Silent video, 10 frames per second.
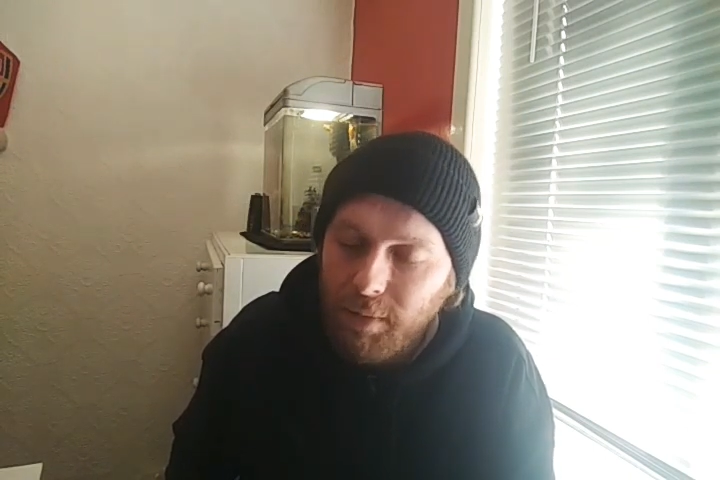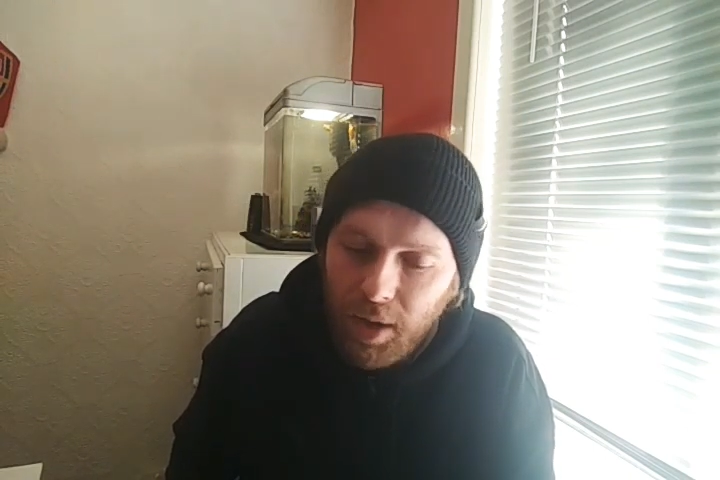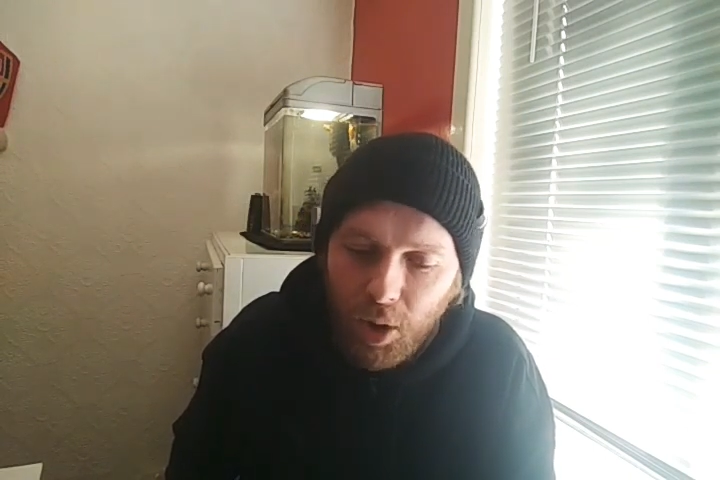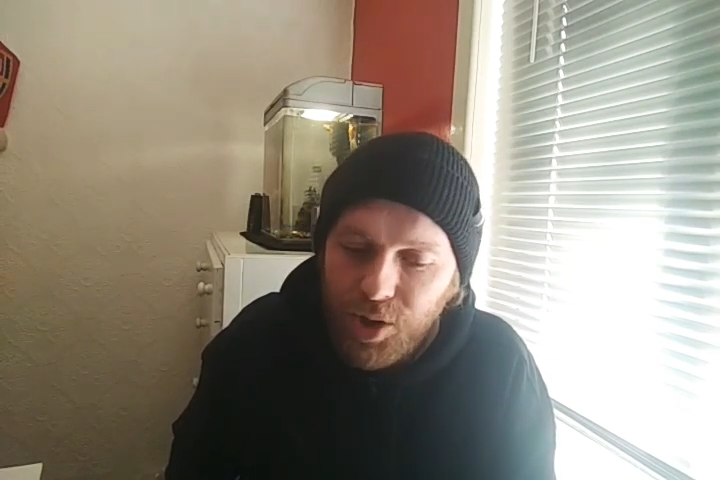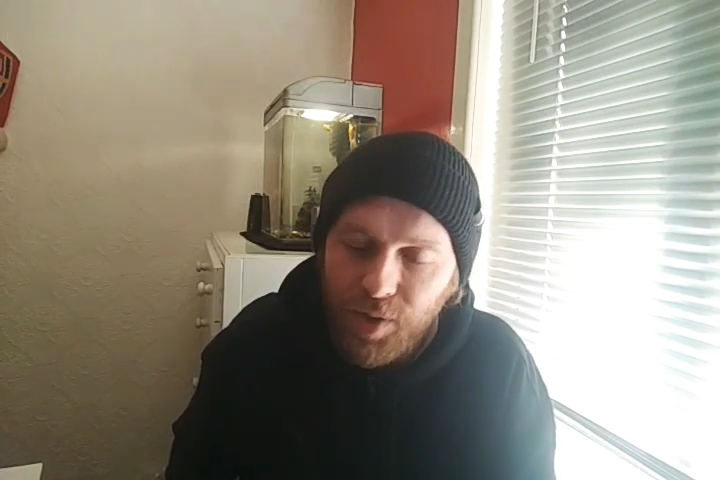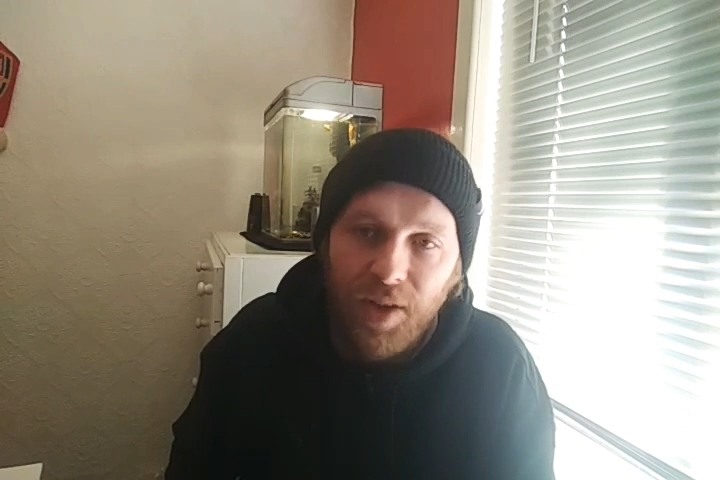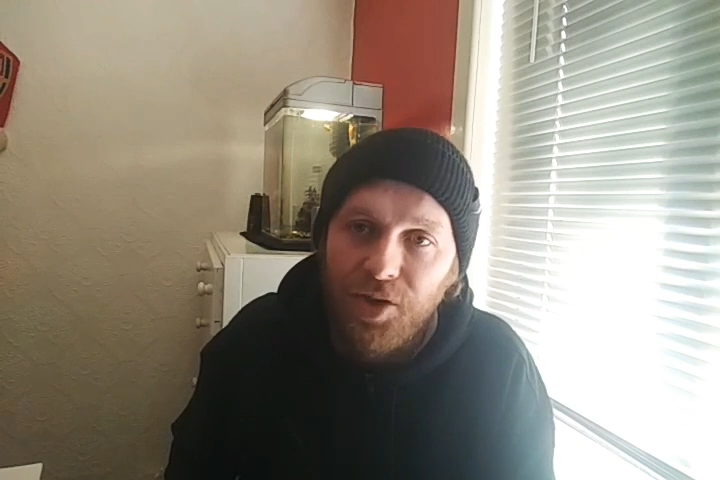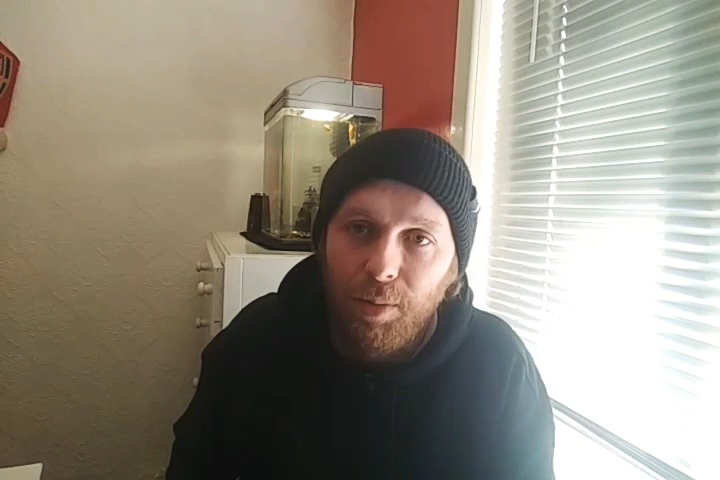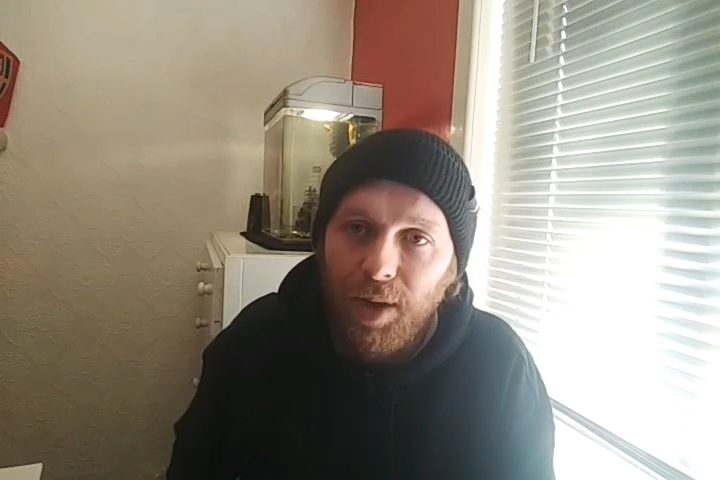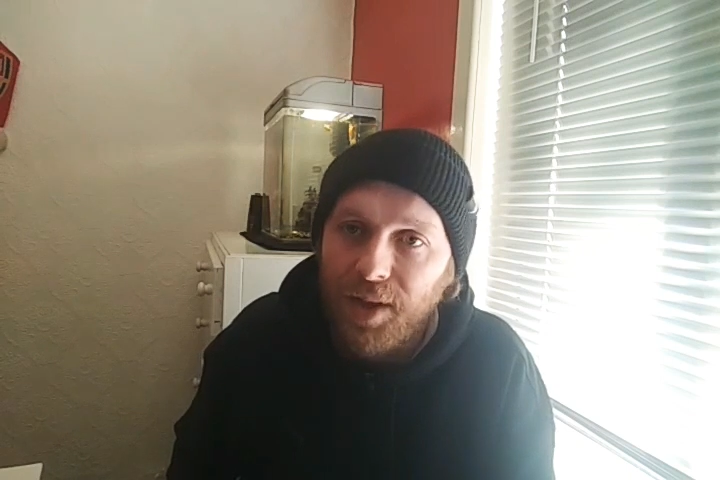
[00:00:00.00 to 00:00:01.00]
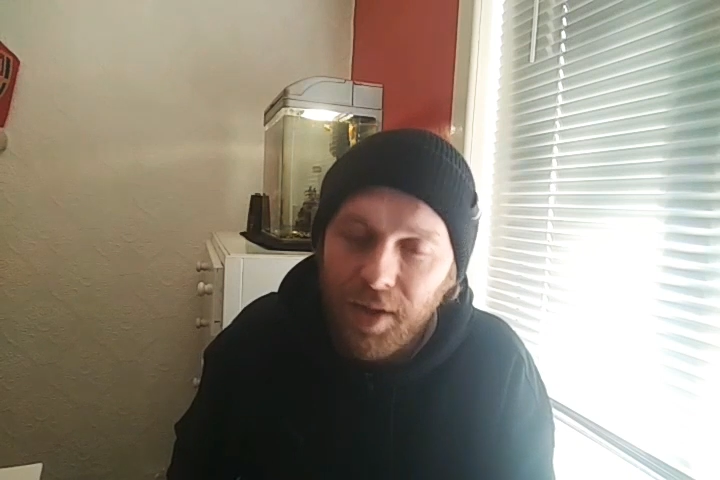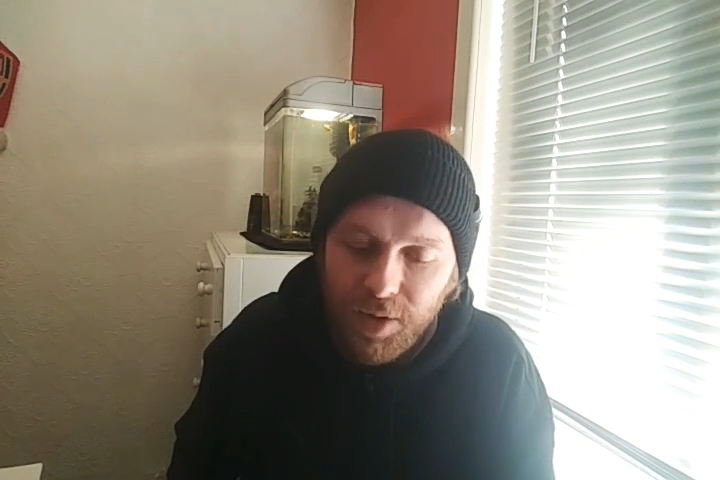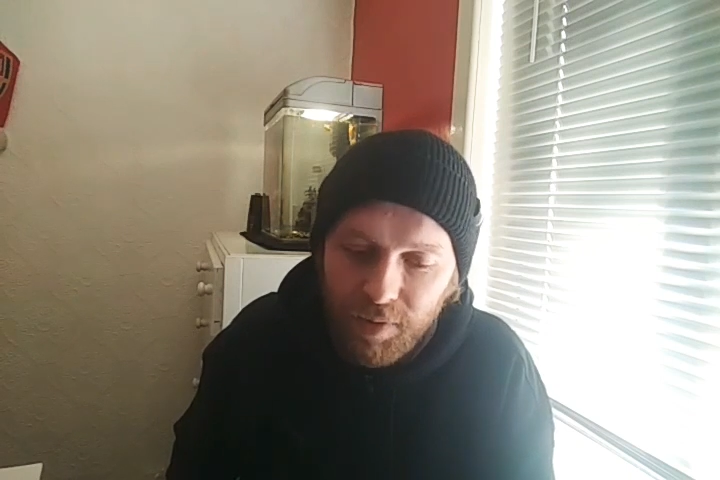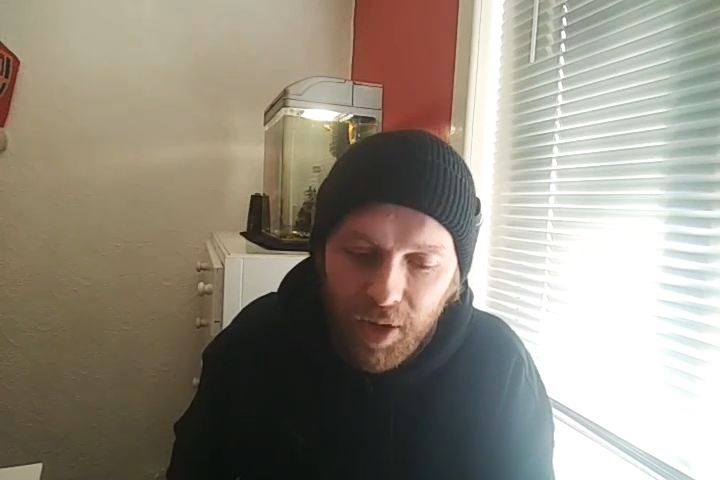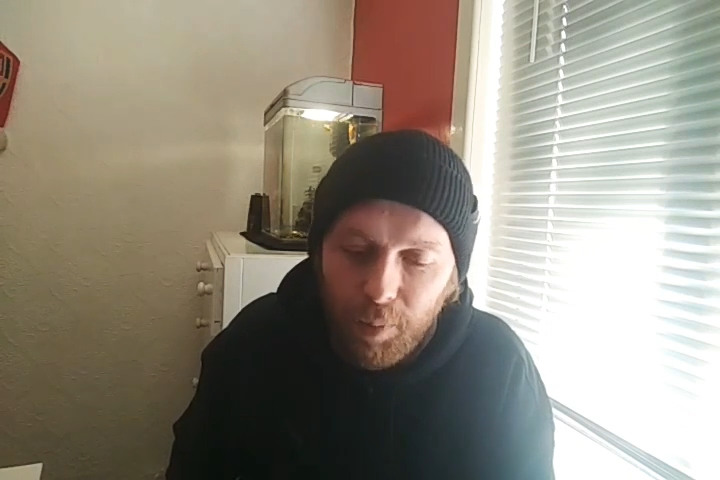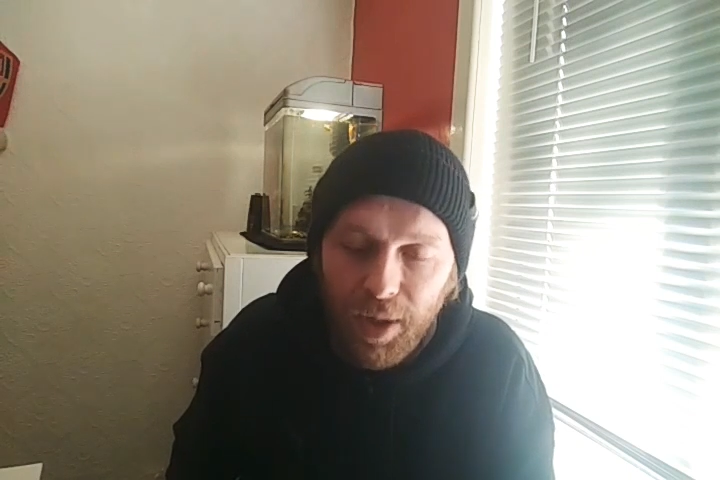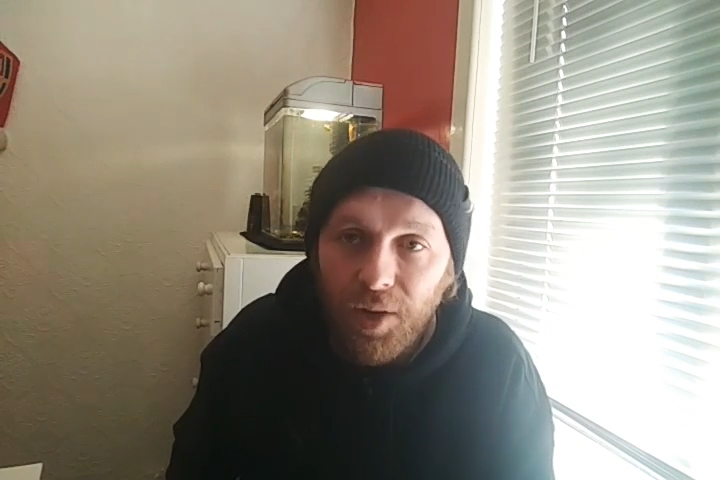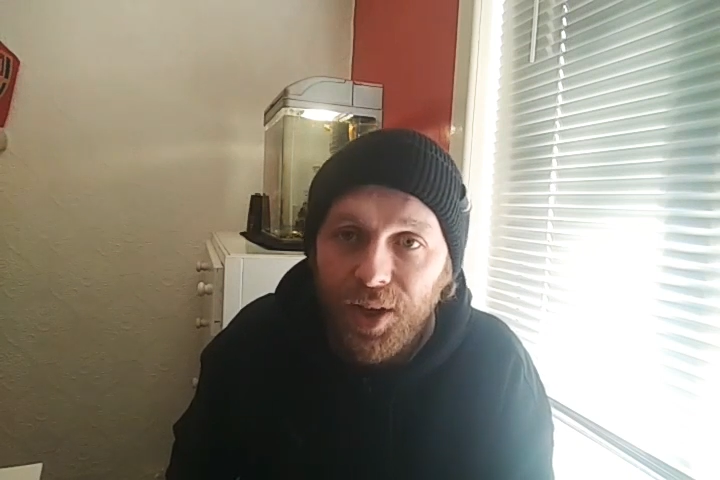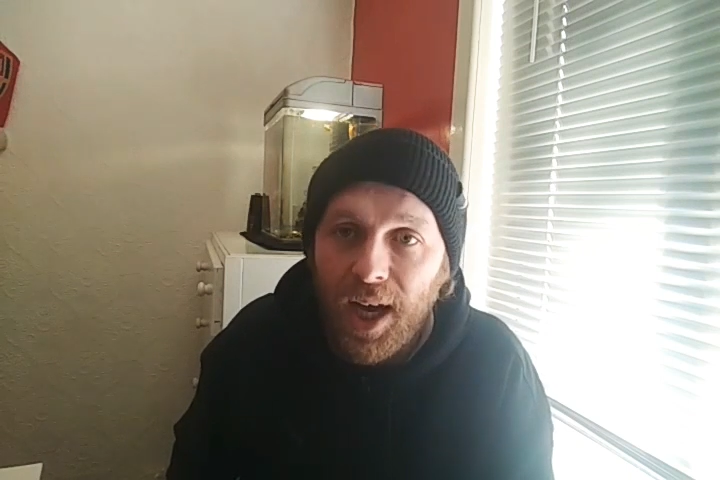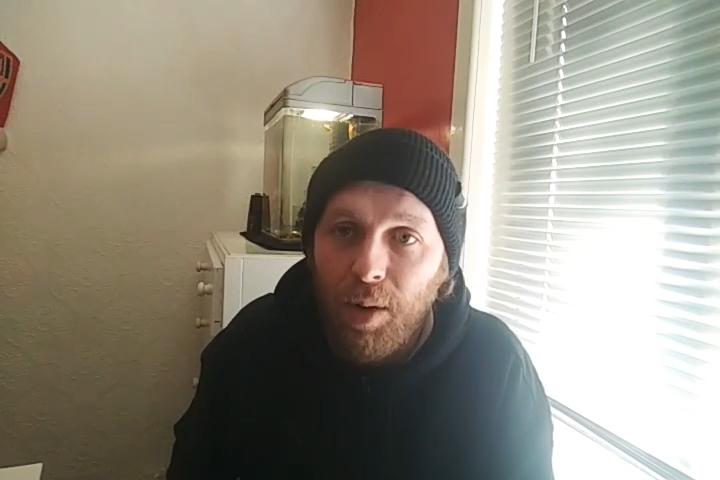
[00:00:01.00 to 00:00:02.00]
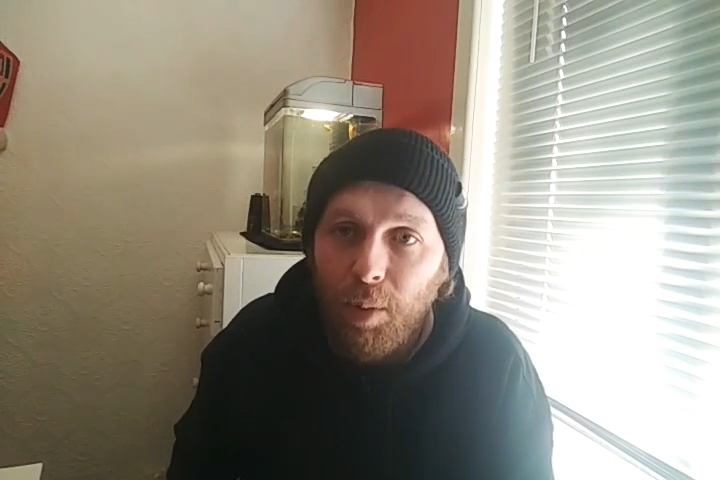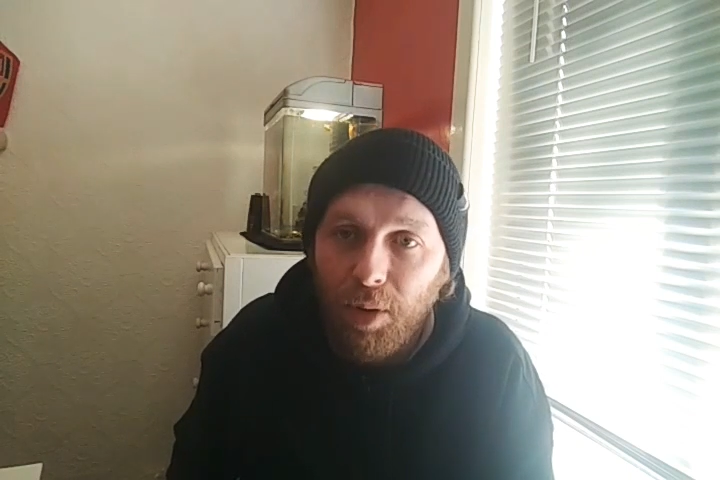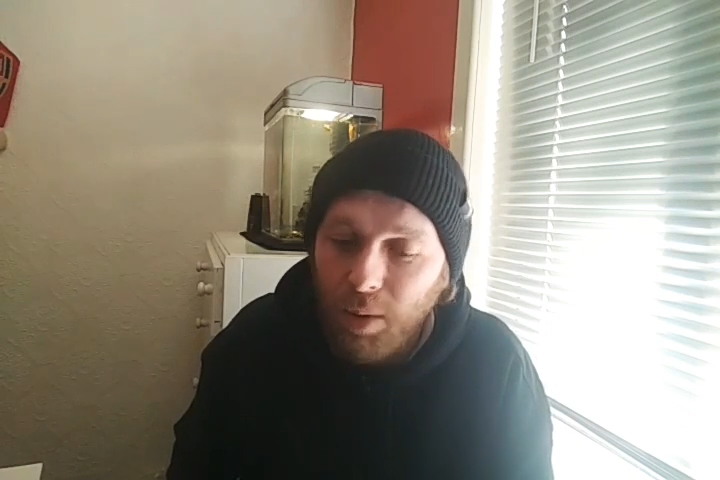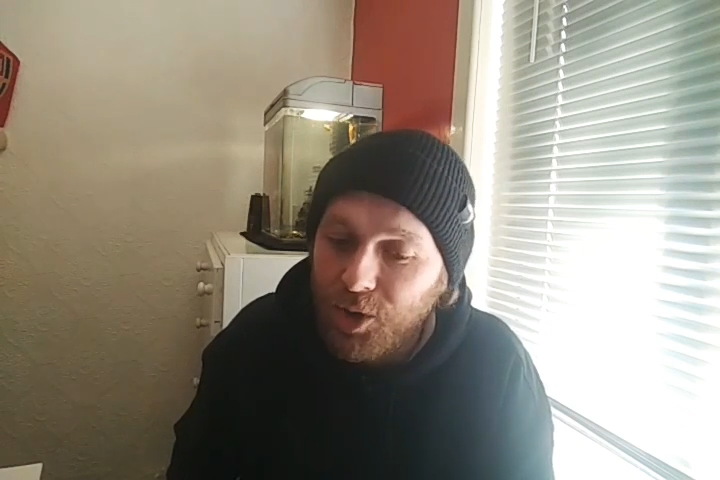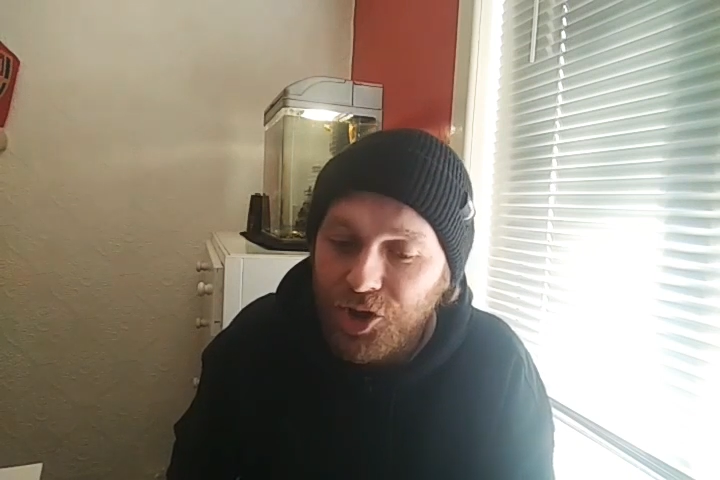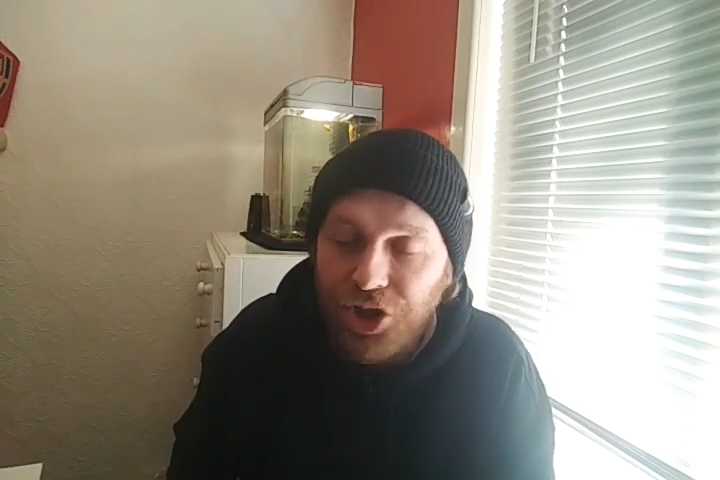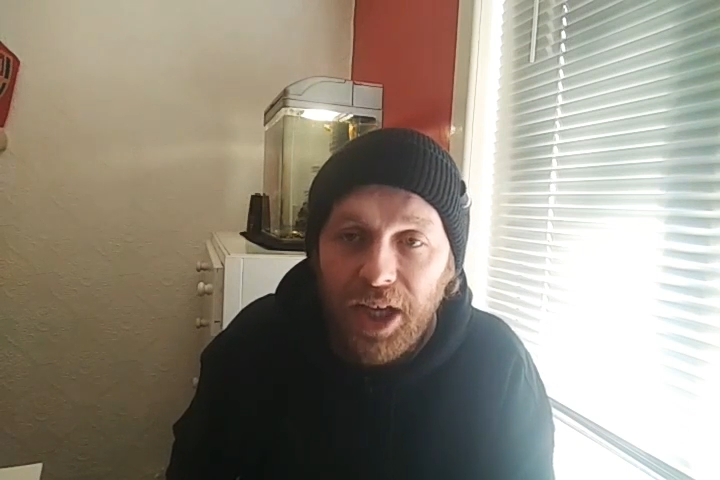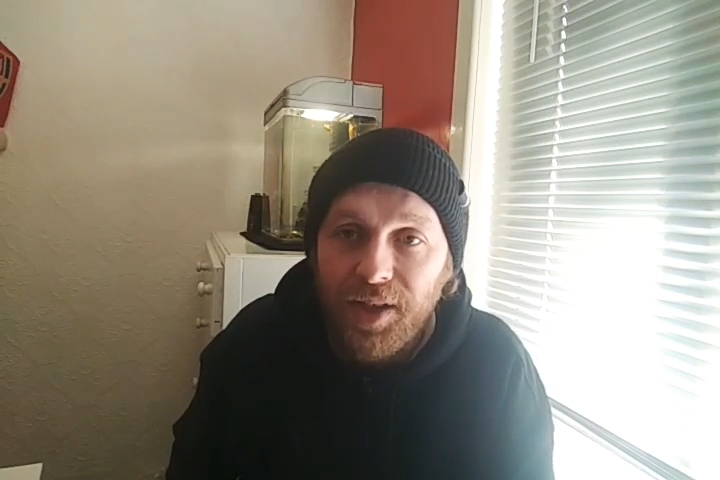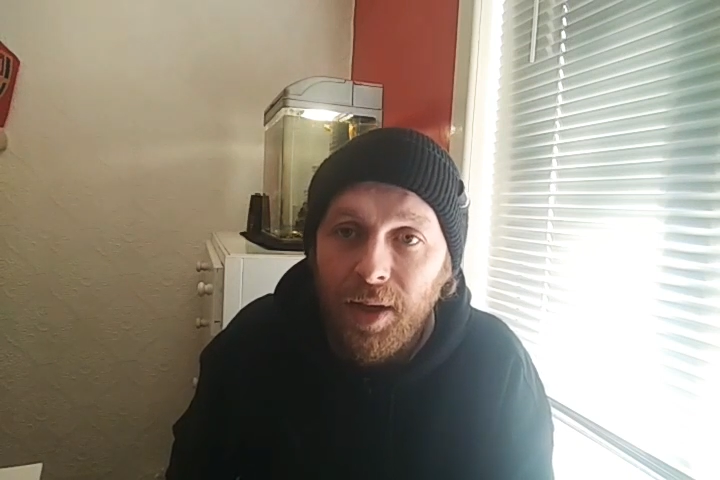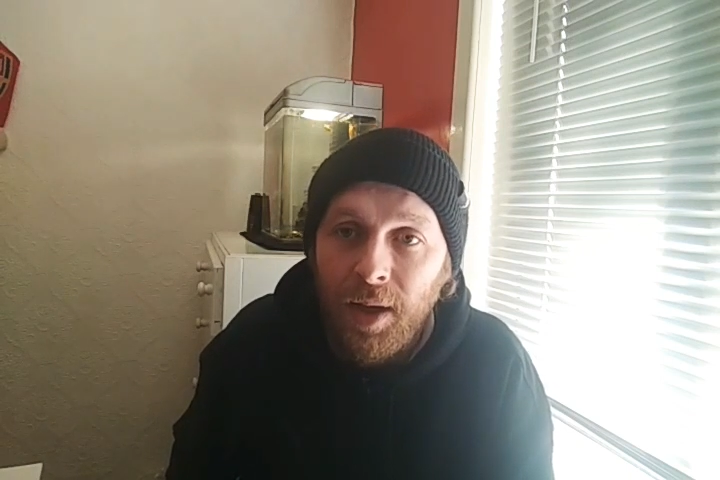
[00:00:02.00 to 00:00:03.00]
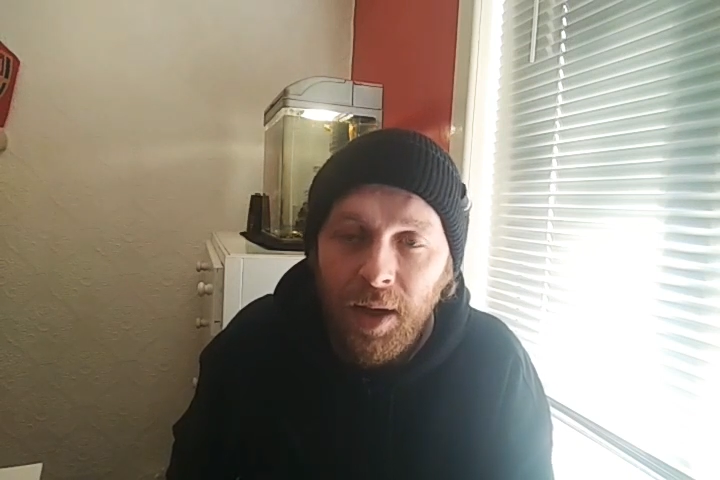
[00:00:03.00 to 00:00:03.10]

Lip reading: hold your hands up, lads, because you've got to be held accountable. It was shit.